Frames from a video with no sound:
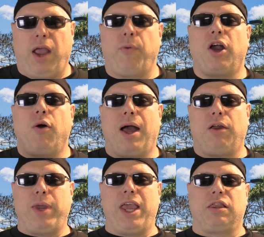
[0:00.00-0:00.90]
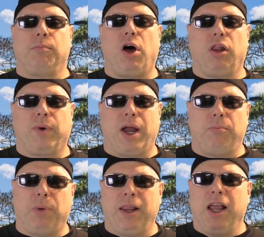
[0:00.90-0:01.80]
We go out and we hit the ball
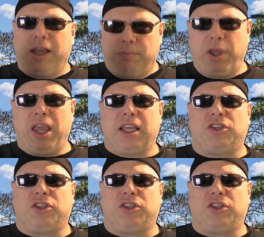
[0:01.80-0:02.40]
around, but being